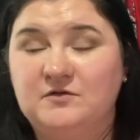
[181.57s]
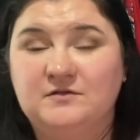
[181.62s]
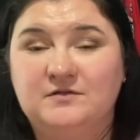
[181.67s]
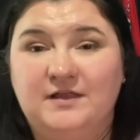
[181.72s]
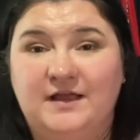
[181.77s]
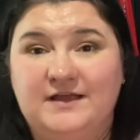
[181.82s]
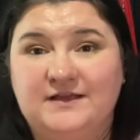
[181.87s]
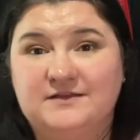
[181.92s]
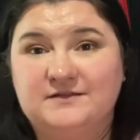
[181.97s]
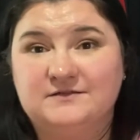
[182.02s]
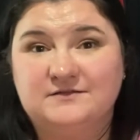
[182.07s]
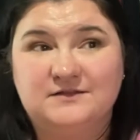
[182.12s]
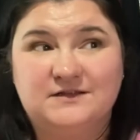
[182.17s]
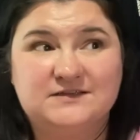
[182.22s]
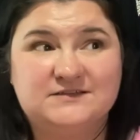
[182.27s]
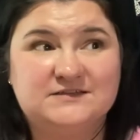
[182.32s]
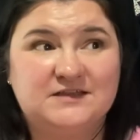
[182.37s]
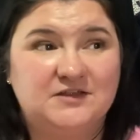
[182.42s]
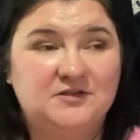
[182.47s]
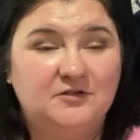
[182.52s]
like,
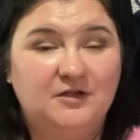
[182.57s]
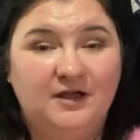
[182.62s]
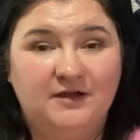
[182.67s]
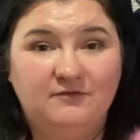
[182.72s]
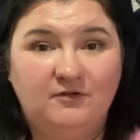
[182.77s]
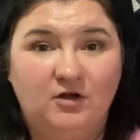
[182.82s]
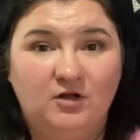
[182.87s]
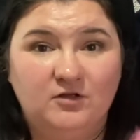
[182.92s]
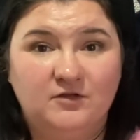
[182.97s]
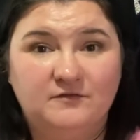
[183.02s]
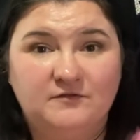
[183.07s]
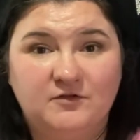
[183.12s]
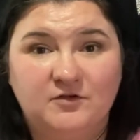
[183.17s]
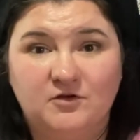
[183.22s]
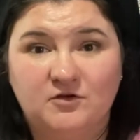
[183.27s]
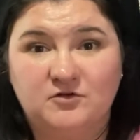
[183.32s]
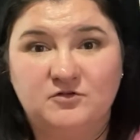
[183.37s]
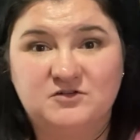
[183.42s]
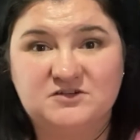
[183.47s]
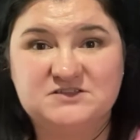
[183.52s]
let's say you have all of
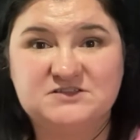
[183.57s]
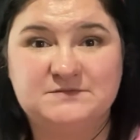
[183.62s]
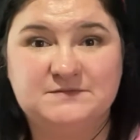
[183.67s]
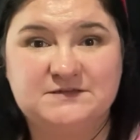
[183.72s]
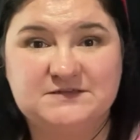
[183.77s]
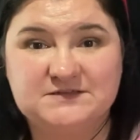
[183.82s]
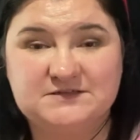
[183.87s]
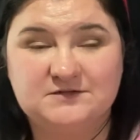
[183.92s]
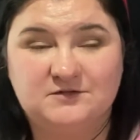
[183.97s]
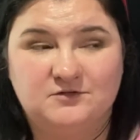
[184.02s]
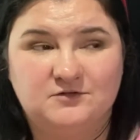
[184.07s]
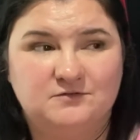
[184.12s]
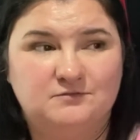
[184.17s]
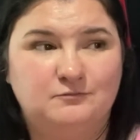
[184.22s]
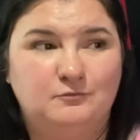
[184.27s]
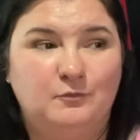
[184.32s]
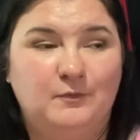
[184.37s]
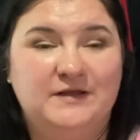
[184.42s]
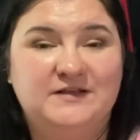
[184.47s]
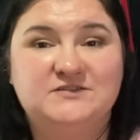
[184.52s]
your Christmas or
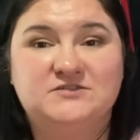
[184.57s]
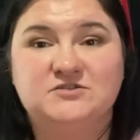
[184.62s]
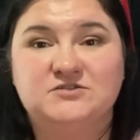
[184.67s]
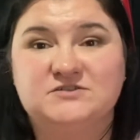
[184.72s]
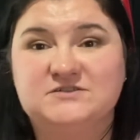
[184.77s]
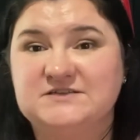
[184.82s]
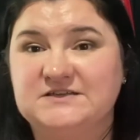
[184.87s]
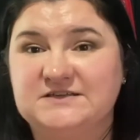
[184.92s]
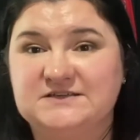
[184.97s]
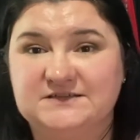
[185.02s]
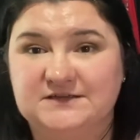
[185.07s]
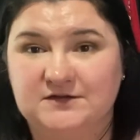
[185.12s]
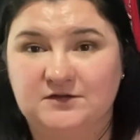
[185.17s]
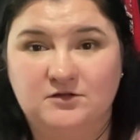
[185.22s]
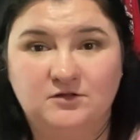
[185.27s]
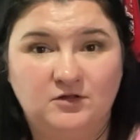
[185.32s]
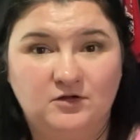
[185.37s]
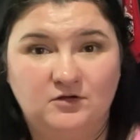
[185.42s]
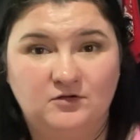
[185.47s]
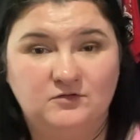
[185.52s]
winter season
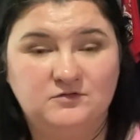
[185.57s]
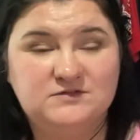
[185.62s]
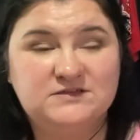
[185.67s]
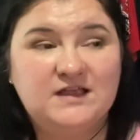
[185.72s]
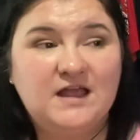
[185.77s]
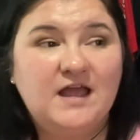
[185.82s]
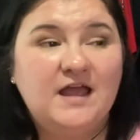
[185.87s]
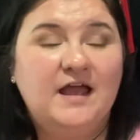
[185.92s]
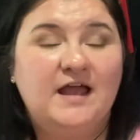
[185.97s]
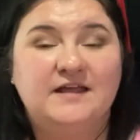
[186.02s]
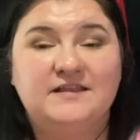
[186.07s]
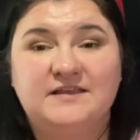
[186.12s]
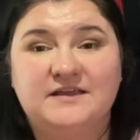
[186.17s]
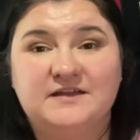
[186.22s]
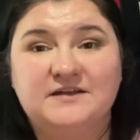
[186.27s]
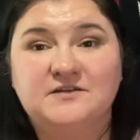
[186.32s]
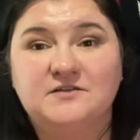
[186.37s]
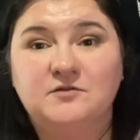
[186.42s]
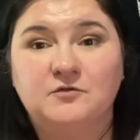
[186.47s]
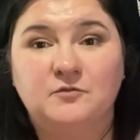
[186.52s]
clothes. At the
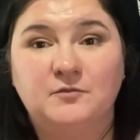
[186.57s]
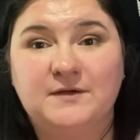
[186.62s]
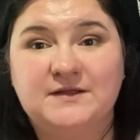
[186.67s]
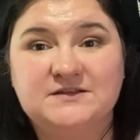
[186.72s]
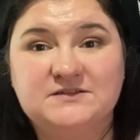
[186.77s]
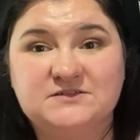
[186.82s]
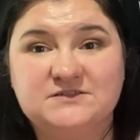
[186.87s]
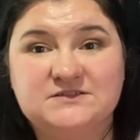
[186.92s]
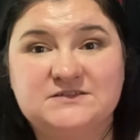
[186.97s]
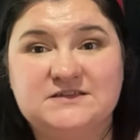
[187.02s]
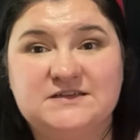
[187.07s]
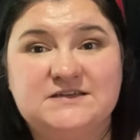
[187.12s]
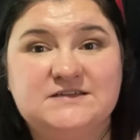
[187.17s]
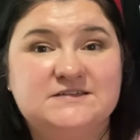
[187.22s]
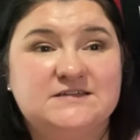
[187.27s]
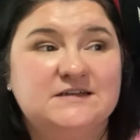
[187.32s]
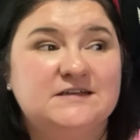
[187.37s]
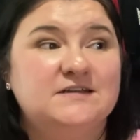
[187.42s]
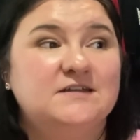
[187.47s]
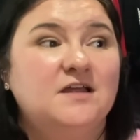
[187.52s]
end of the winter
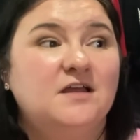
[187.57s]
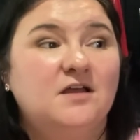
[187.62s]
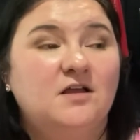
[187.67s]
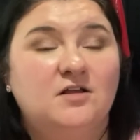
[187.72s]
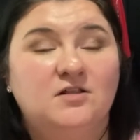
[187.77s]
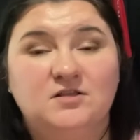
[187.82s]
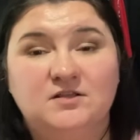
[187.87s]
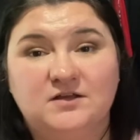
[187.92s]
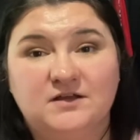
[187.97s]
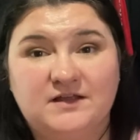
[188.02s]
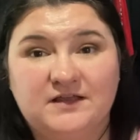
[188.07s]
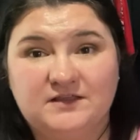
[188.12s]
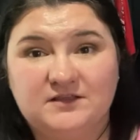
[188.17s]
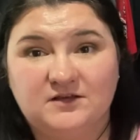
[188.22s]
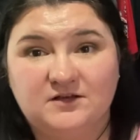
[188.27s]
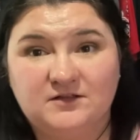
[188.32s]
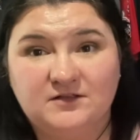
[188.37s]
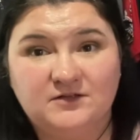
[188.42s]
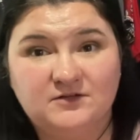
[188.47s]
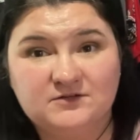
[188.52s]
season, look at
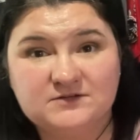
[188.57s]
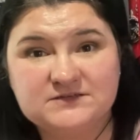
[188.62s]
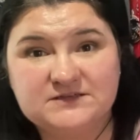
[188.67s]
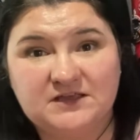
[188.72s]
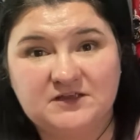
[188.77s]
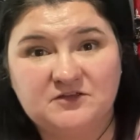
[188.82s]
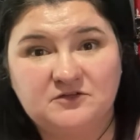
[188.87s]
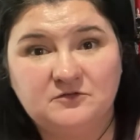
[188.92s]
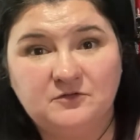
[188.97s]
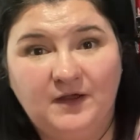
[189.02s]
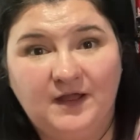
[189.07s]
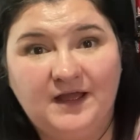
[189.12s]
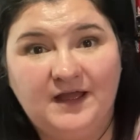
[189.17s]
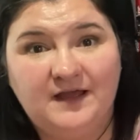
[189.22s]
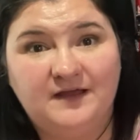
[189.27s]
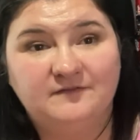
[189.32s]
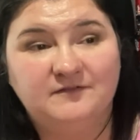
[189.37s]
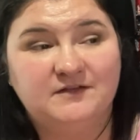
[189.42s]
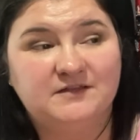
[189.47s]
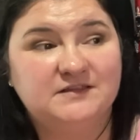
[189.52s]
the clothes that you
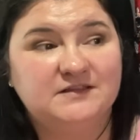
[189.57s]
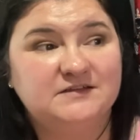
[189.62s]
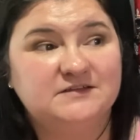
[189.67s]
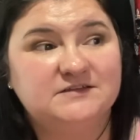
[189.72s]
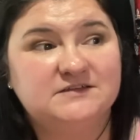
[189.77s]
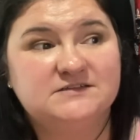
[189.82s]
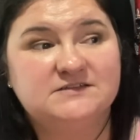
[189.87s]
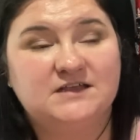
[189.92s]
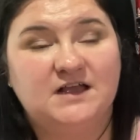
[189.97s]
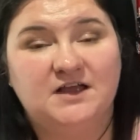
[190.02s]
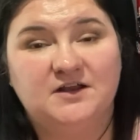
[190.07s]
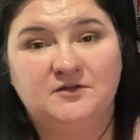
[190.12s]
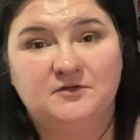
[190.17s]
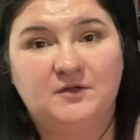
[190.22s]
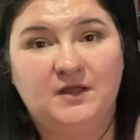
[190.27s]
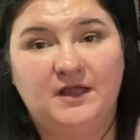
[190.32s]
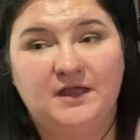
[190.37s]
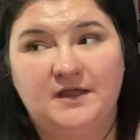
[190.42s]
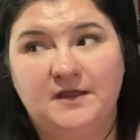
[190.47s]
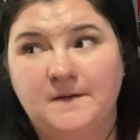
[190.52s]
have and then decide,
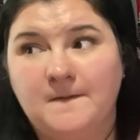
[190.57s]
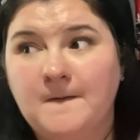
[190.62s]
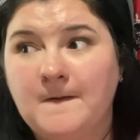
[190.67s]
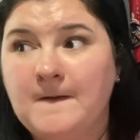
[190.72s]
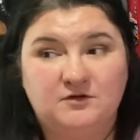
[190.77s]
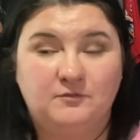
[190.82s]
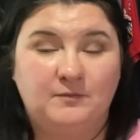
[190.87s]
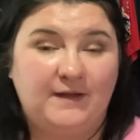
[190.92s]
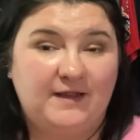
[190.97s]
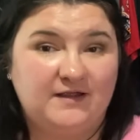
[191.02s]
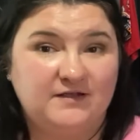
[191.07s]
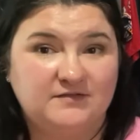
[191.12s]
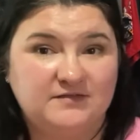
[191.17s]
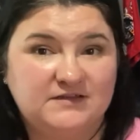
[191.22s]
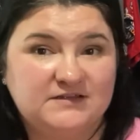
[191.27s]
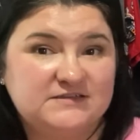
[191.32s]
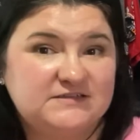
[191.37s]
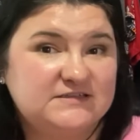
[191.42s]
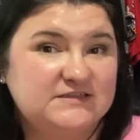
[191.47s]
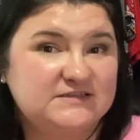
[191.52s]
okay, I wear
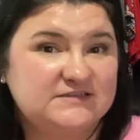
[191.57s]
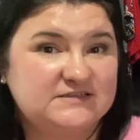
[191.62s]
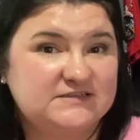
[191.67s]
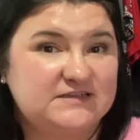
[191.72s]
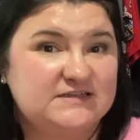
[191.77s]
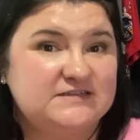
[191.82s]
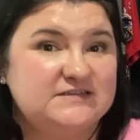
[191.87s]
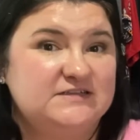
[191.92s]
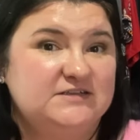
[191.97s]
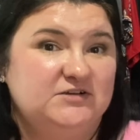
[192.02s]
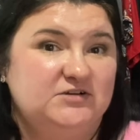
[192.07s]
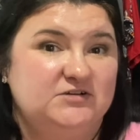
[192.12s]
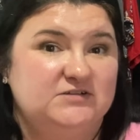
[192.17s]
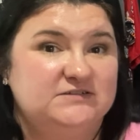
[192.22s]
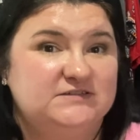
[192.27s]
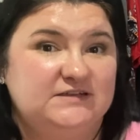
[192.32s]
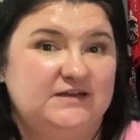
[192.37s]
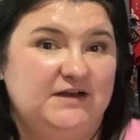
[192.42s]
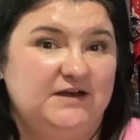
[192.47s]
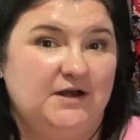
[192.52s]
this season or
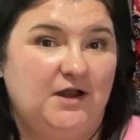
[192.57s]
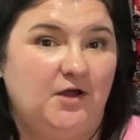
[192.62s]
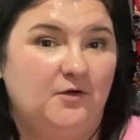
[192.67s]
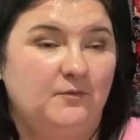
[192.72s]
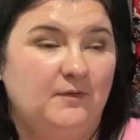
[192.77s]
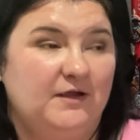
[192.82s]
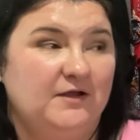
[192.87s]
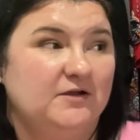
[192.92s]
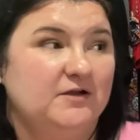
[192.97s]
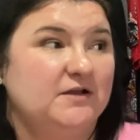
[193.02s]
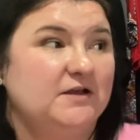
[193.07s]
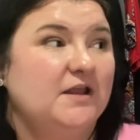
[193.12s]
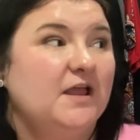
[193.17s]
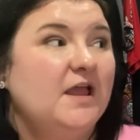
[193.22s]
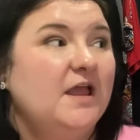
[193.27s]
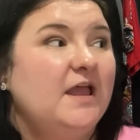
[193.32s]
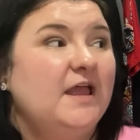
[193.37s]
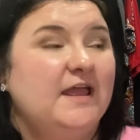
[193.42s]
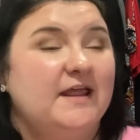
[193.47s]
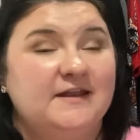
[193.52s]
did I not wear it?
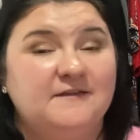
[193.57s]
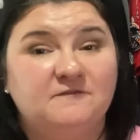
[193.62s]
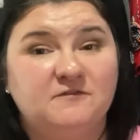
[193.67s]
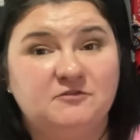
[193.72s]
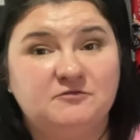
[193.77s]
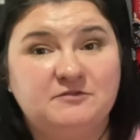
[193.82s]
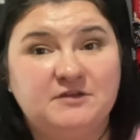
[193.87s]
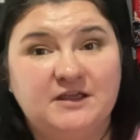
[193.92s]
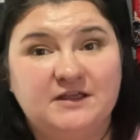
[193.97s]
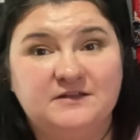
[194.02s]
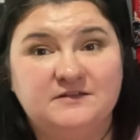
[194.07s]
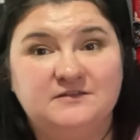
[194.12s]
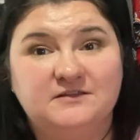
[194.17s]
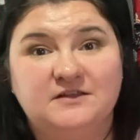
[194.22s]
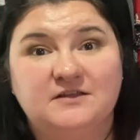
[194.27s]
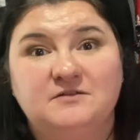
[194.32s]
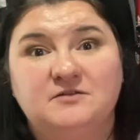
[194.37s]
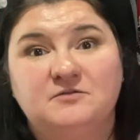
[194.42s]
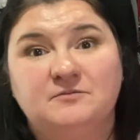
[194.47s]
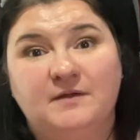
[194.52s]
And if you didn't,
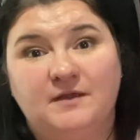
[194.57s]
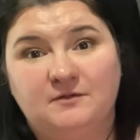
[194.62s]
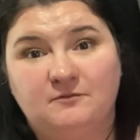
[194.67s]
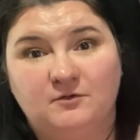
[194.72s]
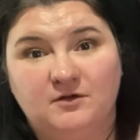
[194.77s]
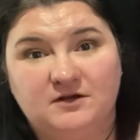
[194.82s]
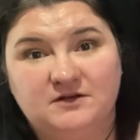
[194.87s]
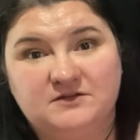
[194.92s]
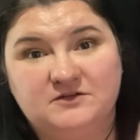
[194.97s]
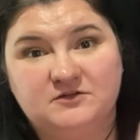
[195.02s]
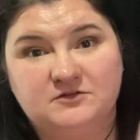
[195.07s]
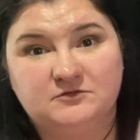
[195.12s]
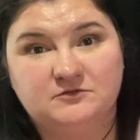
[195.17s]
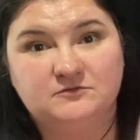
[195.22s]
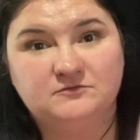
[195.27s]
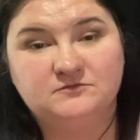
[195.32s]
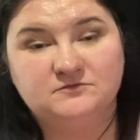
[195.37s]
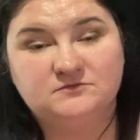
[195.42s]
then you may want to